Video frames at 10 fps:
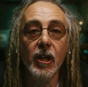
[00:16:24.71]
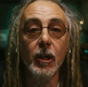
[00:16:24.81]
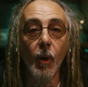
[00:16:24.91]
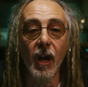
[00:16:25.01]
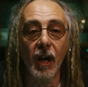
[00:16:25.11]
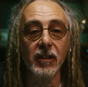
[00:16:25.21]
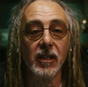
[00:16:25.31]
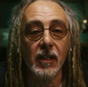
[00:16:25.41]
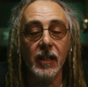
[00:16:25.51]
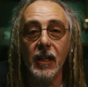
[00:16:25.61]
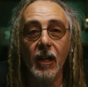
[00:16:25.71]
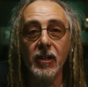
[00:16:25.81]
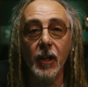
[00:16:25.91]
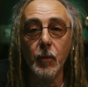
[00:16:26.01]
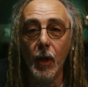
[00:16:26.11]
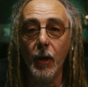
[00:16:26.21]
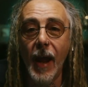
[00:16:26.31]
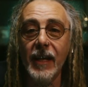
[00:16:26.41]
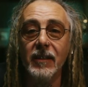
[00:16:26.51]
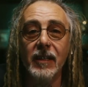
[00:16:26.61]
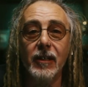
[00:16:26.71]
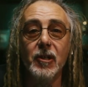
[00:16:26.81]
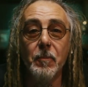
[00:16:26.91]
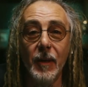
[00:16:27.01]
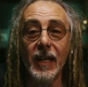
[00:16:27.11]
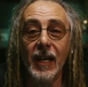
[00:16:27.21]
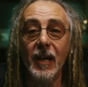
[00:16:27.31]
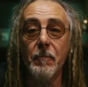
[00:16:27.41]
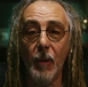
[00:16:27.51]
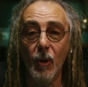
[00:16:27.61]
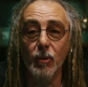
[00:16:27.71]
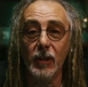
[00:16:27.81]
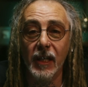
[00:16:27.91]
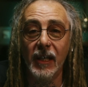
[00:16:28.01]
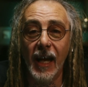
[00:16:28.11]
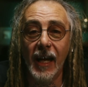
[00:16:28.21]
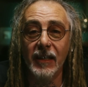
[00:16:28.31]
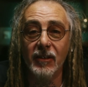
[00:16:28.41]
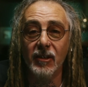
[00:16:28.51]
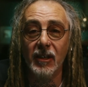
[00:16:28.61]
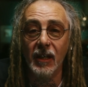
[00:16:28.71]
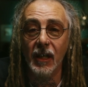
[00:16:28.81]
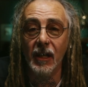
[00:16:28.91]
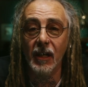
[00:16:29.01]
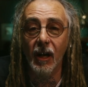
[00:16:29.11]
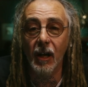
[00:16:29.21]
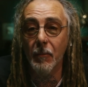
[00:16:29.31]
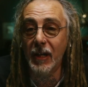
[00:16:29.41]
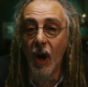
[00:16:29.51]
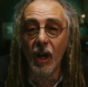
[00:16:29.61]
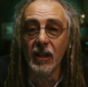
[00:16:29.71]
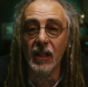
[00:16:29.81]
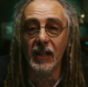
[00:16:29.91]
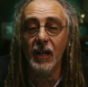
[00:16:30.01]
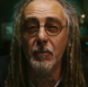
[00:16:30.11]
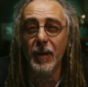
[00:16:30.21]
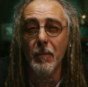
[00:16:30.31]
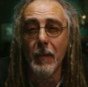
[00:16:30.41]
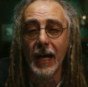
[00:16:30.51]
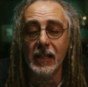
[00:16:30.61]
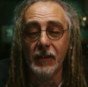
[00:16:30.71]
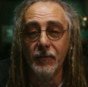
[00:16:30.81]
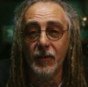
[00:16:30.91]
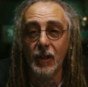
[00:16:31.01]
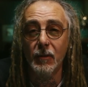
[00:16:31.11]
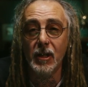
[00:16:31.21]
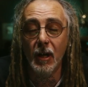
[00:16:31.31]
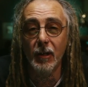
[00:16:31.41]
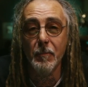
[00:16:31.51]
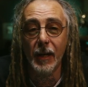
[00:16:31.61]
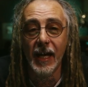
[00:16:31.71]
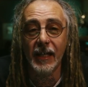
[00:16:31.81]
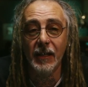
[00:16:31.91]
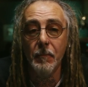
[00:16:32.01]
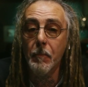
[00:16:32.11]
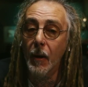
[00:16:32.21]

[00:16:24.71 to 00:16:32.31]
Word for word: So quite honestly, I don't know. Anything that's bigger, bolder, and uh, I mean, I think that would be amazing for doing solid black.